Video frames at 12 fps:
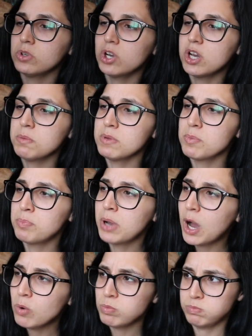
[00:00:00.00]
I'm a
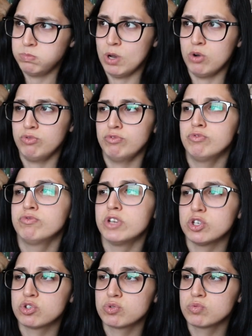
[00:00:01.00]
pout-pout
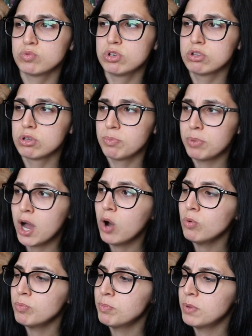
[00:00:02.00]
fish with a
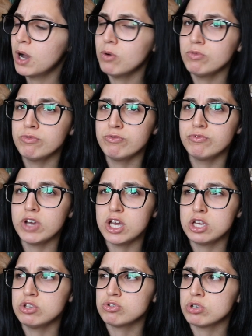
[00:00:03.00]
pout-pout
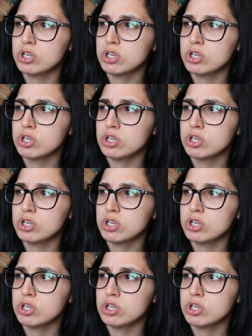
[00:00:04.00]
face,